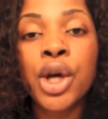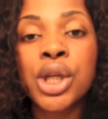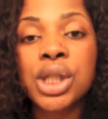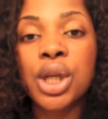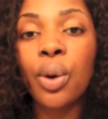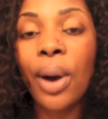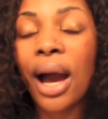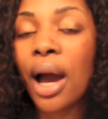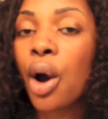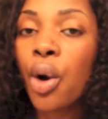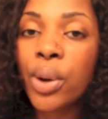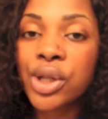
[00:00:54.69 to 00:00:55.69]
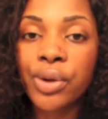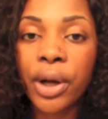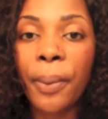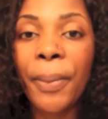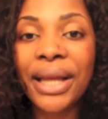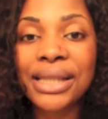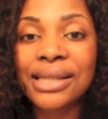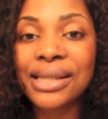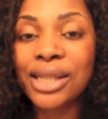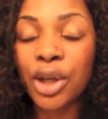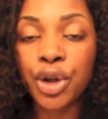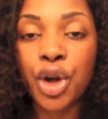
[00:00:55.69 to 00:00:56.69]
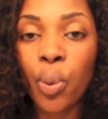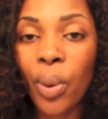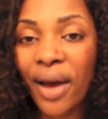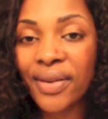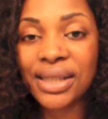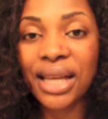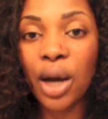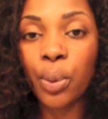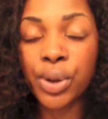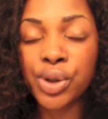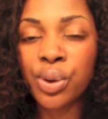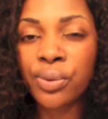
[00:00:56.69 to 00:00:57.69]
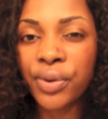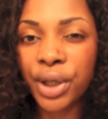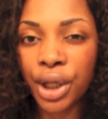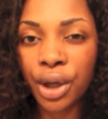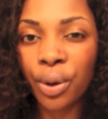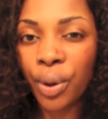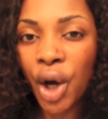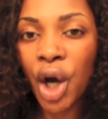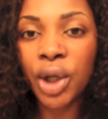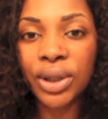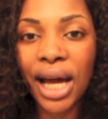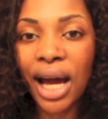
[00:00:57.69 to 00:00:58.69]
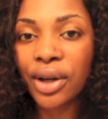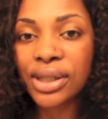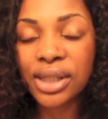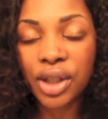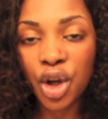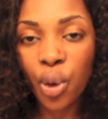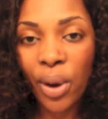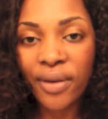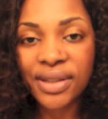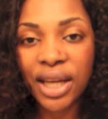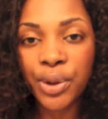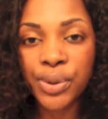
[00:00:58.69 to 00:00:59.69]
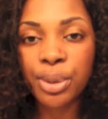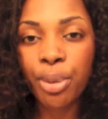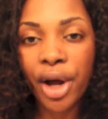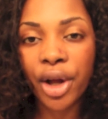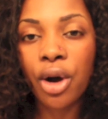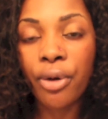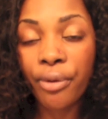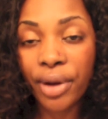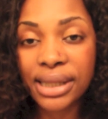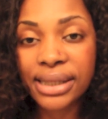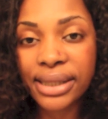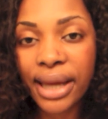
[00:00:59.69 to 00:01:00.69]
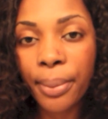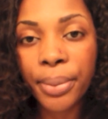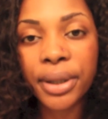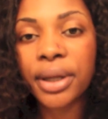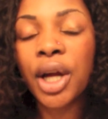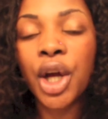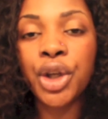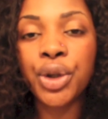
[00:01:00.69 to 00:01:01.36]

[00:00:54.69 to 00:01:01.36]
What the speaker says: So I always recommend to seal your wefts. I will do a video on how to seal your wefts. I use a product called Freight Stopper.